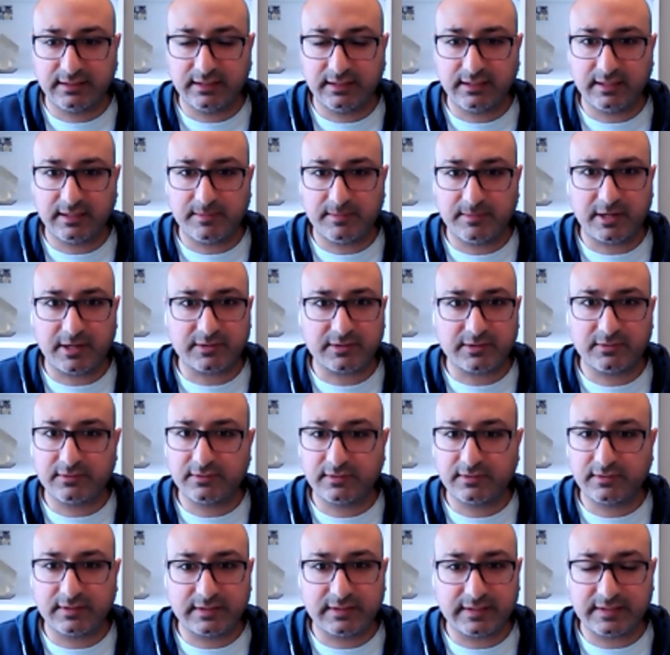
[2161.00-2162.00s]
I don't
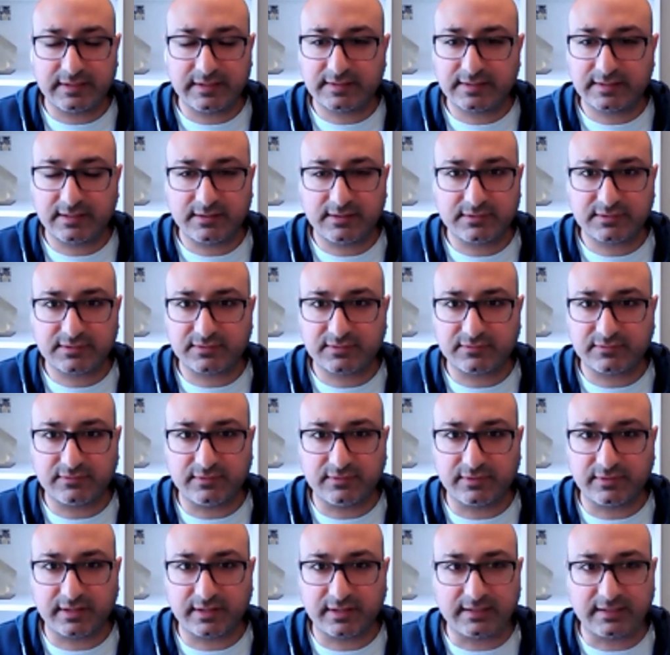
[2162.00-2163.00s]
know the details of
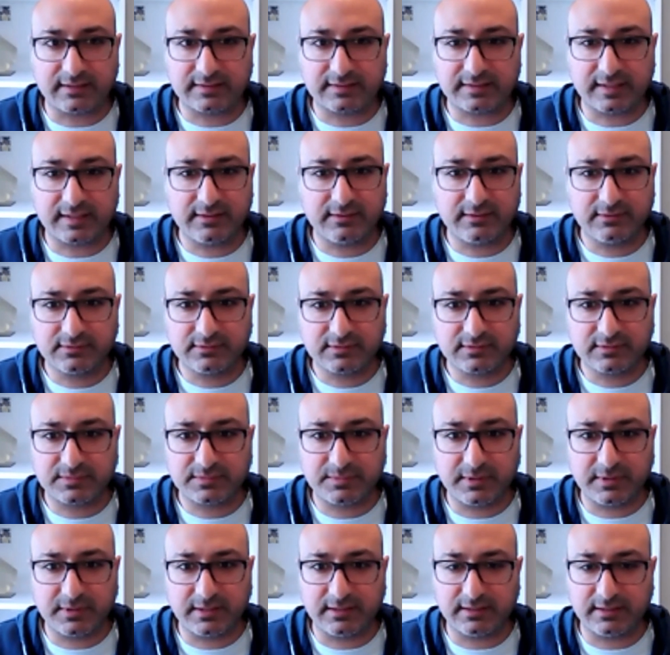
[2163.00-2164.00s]
what that entails,
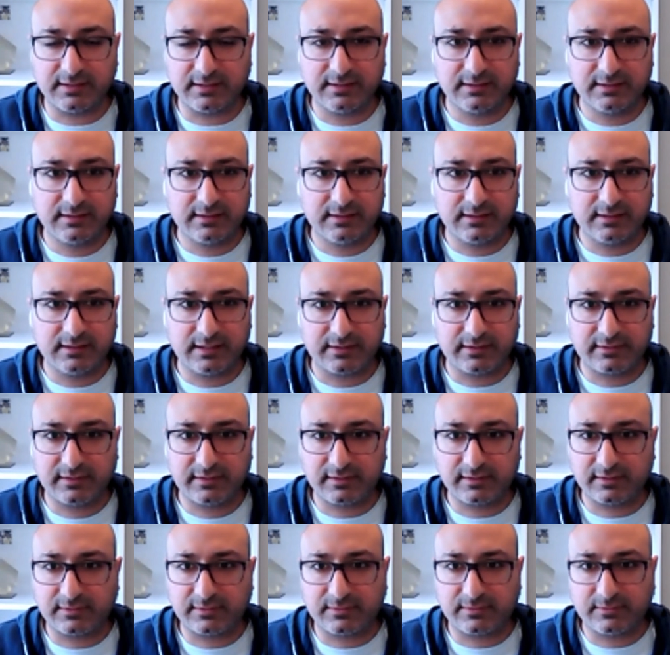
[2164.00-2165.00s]
but I
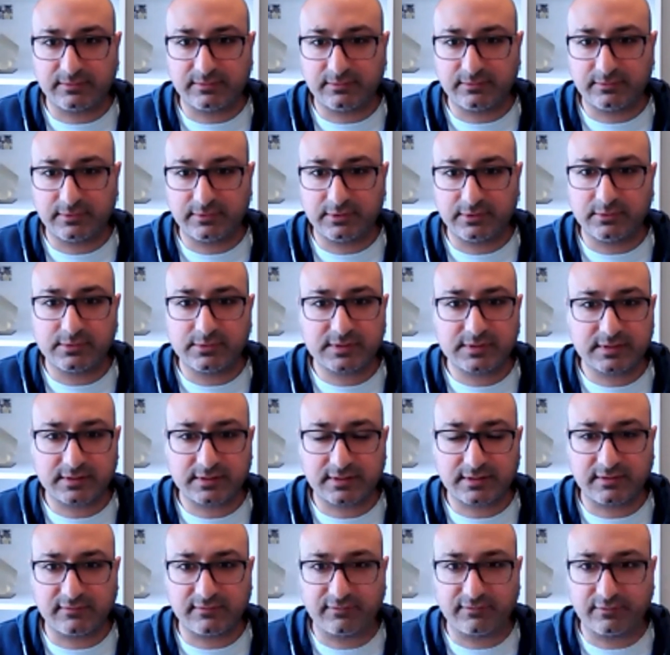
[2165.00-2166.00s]
think we're always
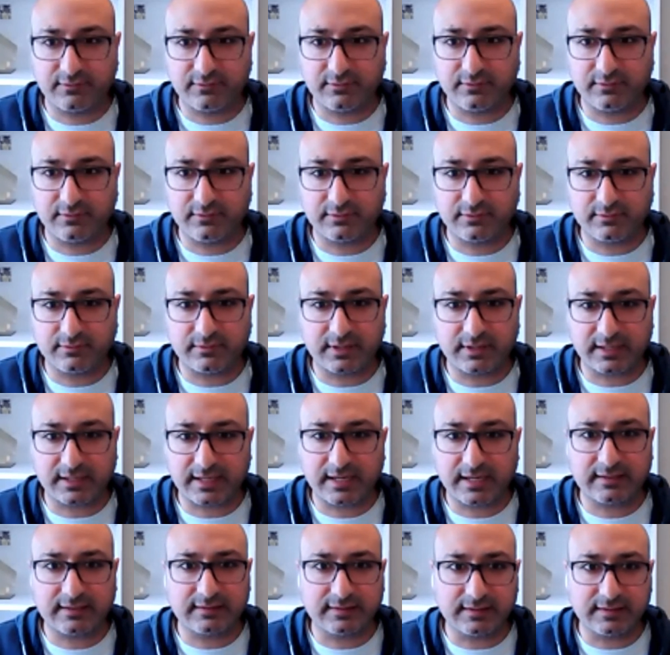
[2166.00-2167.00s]
looking for the right
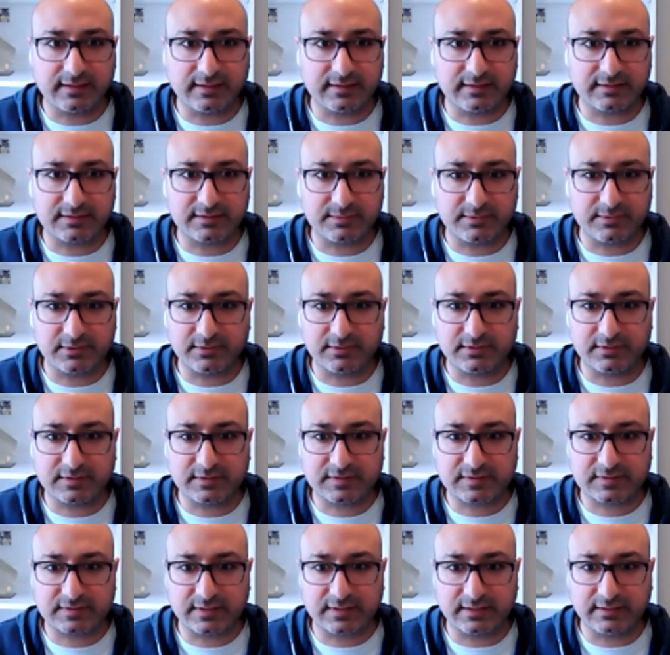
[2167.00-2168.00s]
candidate, to be
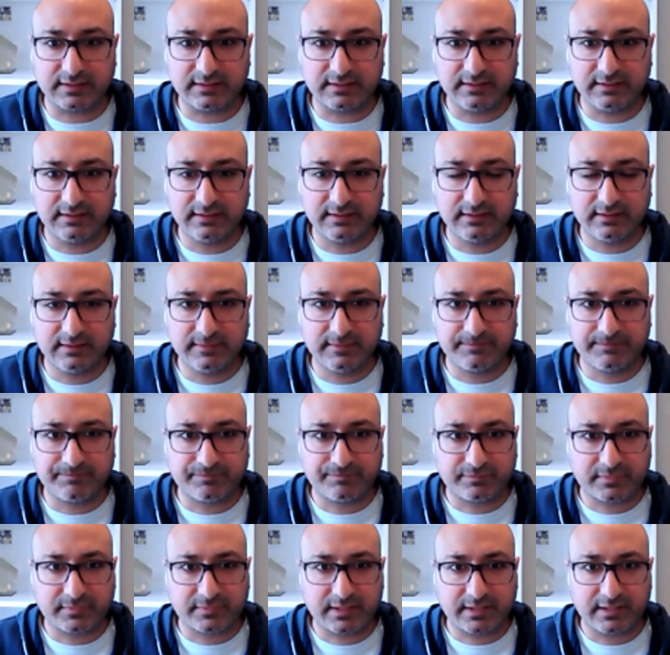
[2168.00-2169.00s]
honest. And
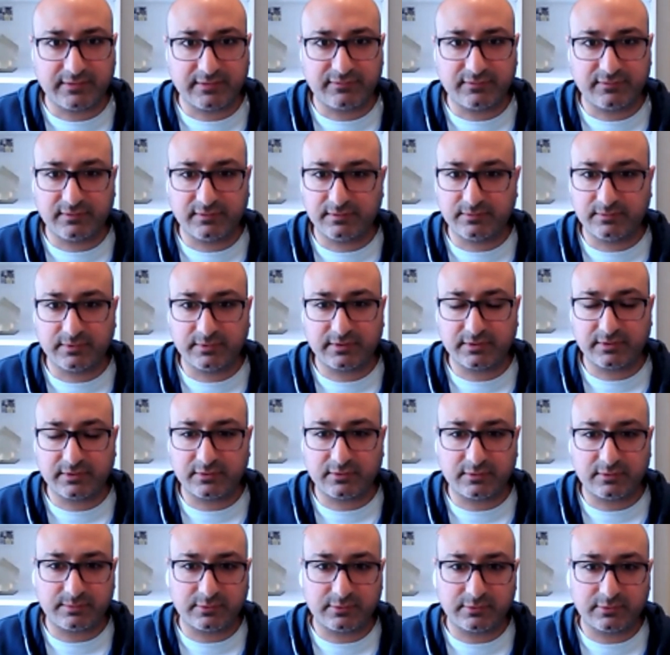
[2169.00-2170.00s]
whether
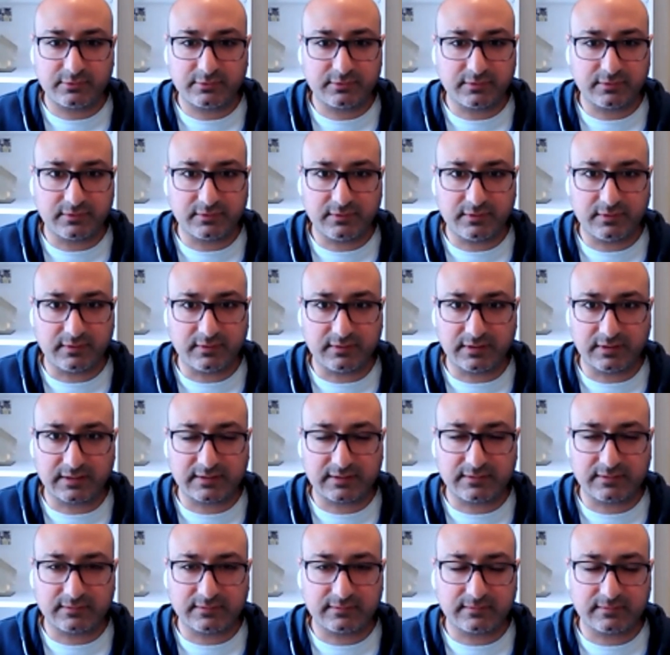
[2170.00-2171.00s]
you're abroad or
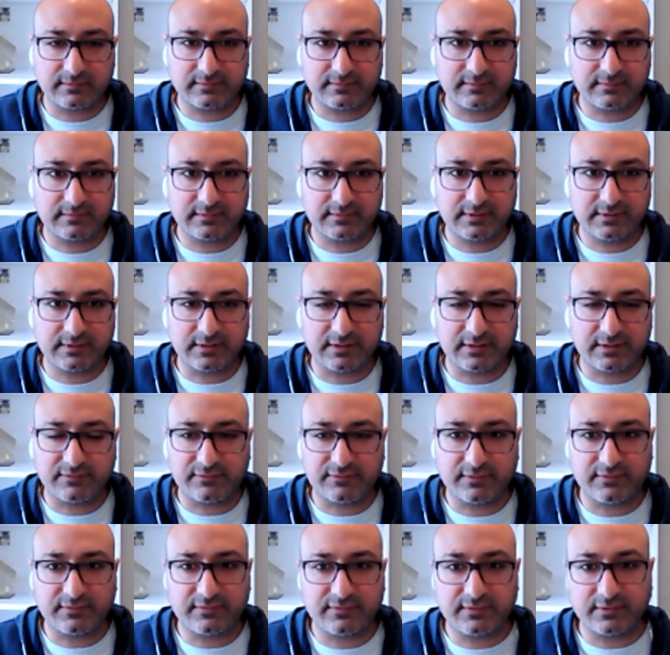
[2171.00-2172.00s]
not,
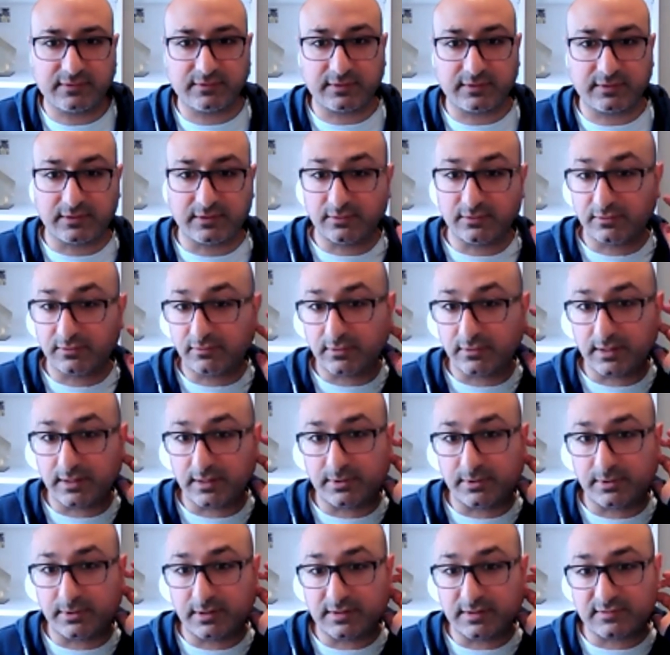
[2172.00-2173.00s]
if we feel that you're the right
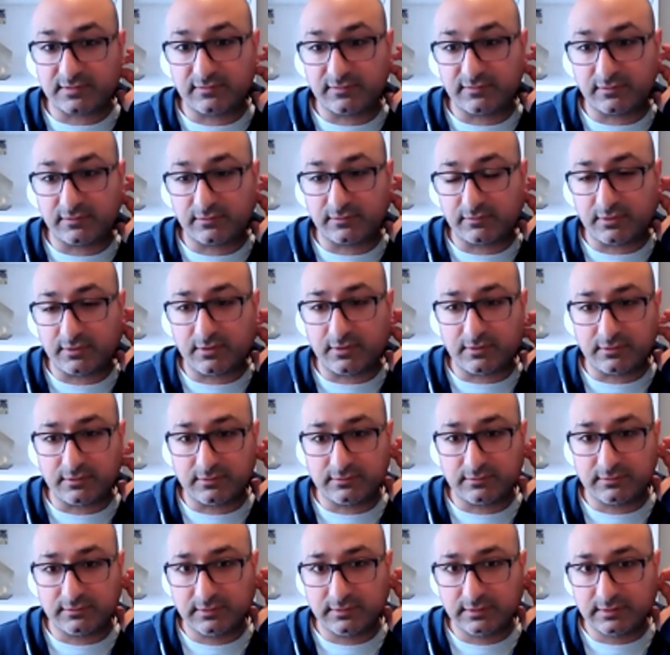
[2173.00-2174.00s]
person for the
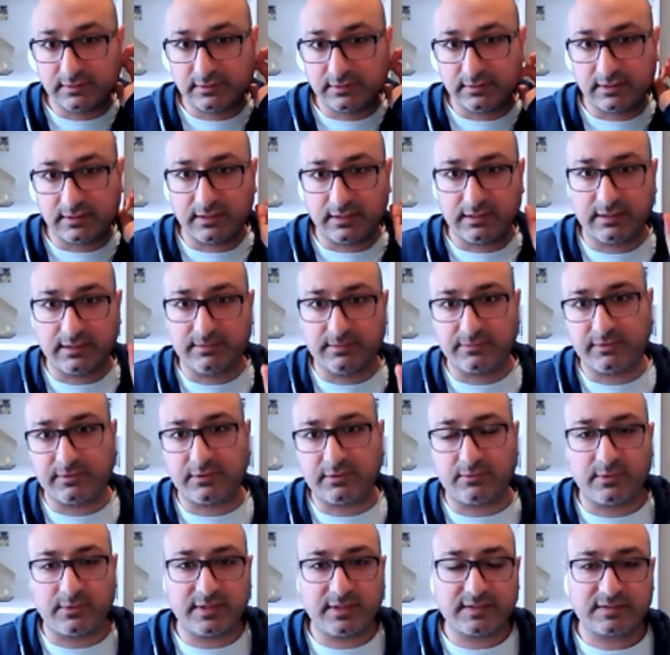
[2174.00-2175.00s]
role, there
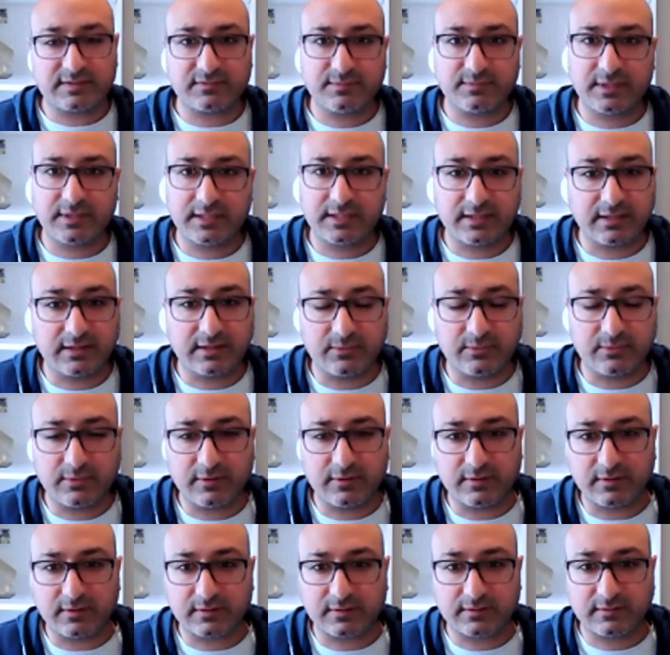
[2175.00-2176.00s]
are ways of making it
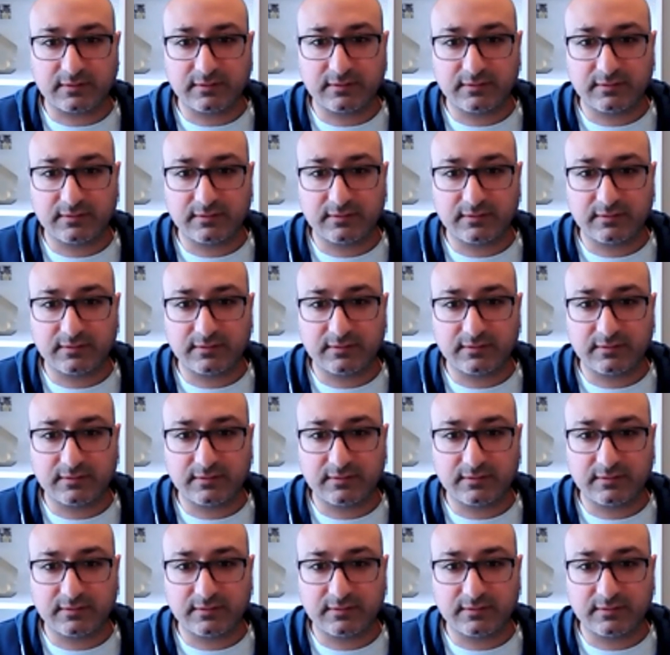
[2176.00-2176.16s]
work.